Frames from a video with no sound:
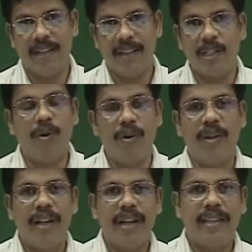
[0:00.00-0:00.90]
So
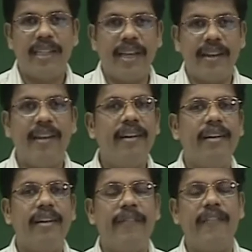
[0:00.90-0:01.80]
see,
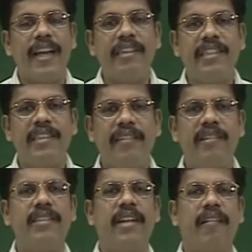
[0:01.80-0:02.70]
here we can see that
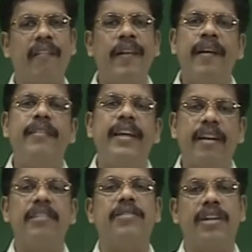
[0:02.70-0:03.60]
there is a clear
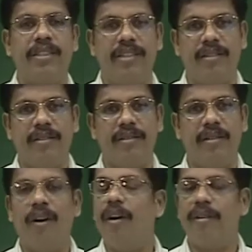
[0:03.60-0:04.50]
deconstruction,
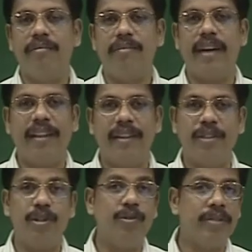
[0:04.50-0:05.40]
or rather to
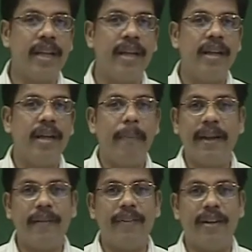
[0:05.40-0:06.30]
use a
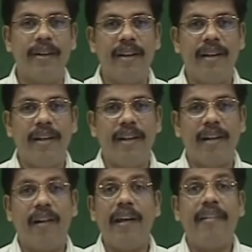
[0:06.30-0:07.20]
better word,
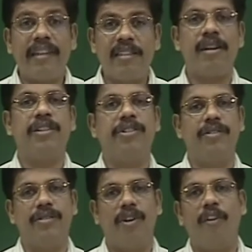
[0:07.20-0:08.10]
clear
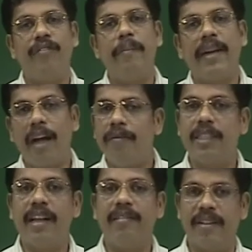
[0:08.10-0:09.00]
destruction of the
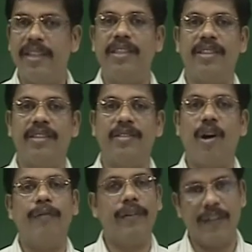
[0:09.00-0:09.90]
metaphysical tradition
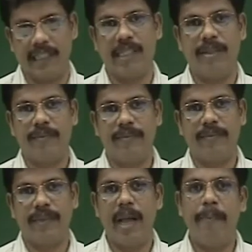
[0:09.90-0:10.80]
of the West,
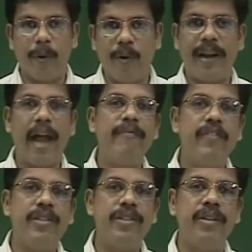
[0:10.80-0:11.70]
a program
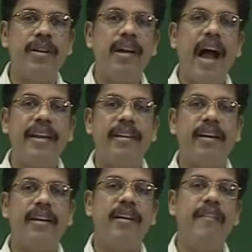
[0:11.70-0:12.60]
which
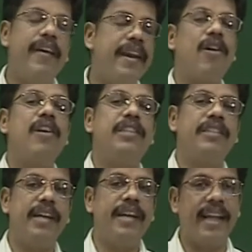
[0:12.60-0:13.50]
Heidegger very
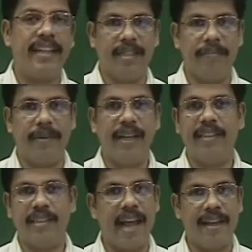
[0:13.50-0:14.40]
consciously takes up in
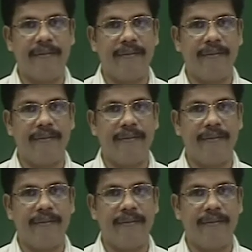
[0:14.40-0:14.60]
his life.